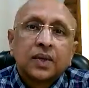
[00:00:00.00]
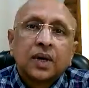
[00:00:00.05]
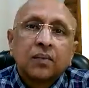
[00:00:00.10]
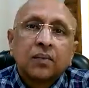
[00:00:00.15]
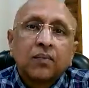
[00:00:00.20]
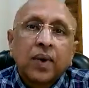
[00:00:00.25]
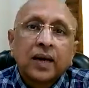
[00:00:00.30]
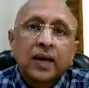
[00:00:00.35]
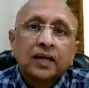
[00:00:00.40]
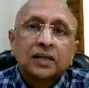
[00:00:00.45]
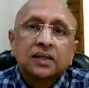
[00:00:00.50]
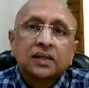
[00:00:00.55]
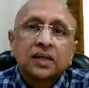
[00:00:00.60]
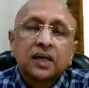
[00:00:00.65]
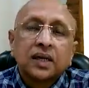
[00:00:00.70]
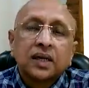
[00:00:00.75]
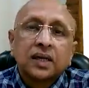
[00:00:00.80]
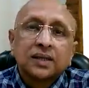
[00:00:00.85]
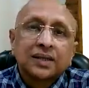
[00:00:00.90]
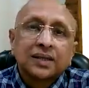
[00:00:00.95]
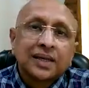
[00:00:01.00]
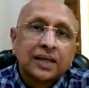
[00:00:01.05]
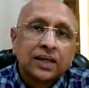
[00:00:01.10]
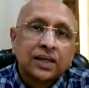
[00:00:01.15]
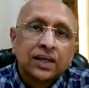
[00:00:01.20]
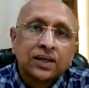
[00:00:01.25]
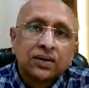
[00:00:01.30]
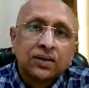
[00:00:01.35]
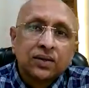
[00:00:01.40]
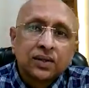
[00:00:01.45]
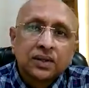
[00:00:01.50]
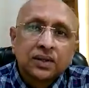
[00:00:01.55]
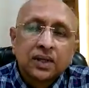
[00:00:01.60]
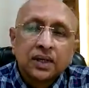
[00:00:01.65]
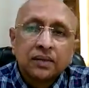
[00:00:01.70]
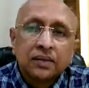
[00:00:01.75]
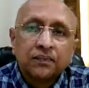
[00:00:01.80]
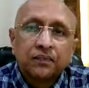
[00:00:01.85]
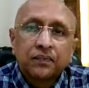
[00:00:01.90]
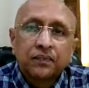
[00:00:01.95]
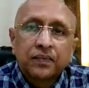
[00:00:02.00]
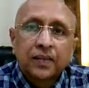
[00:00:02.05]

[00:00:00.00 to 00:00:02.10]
He bites the nails continuously.